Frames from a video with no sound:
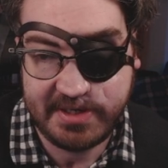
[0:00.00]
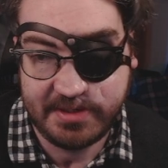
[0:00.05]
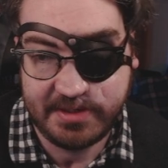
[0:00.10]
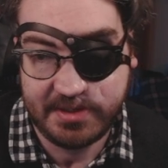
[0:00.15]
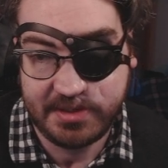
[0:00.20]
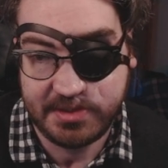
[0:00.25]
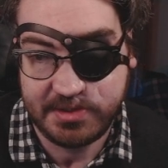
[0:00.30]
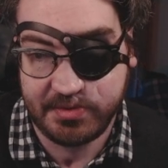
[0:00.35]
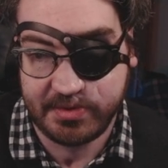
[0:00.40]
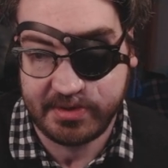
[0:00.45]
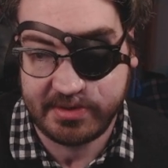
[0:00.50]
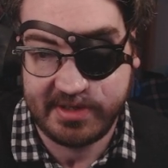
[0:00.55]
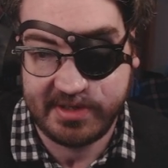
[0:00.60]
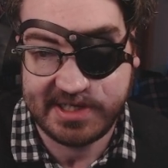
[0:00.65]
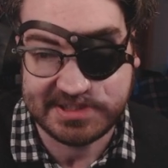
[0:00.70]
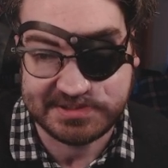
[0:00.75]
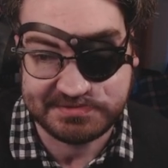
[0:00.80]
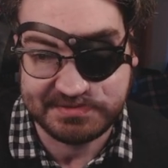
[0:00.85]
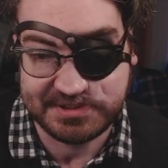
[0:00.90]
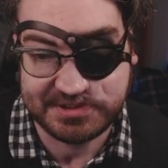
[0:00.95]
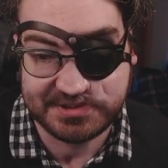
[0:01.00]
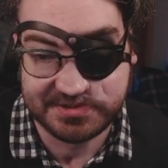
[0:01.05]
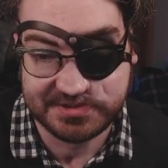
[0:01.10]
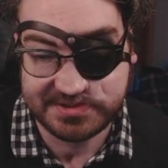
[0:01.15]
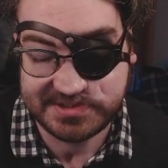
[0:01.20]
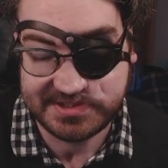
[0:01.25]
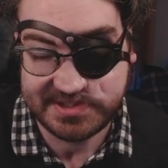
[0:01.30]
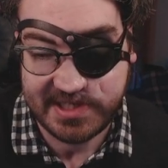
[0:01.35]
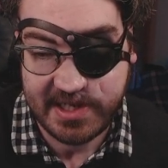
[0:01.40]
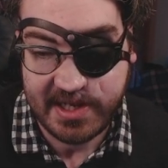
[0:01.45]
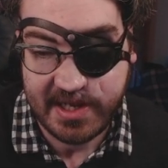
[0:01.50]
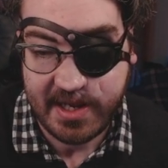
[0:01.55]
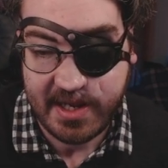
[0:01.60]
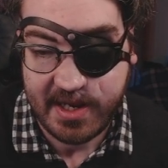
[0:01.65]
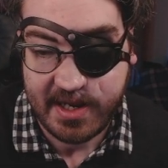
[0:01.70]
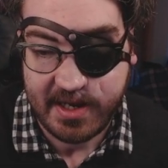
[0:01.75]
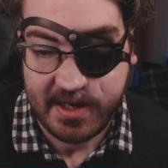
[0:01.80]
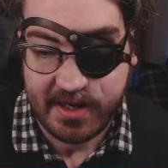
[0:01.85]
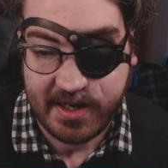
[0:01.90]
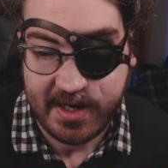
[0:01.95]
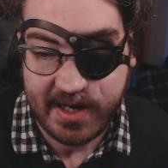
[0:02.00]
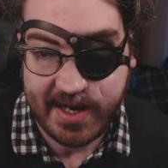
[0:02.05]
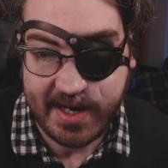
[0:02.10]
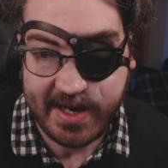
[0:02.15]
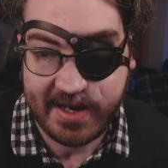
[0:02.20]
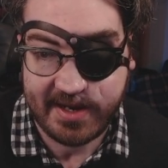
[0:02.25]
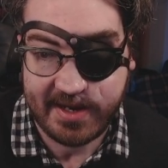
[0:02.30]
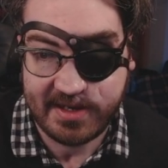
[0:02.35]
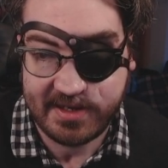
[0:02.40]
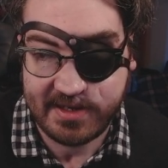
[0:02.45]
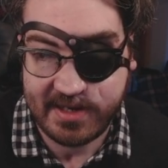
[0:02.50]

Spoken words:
your class features. And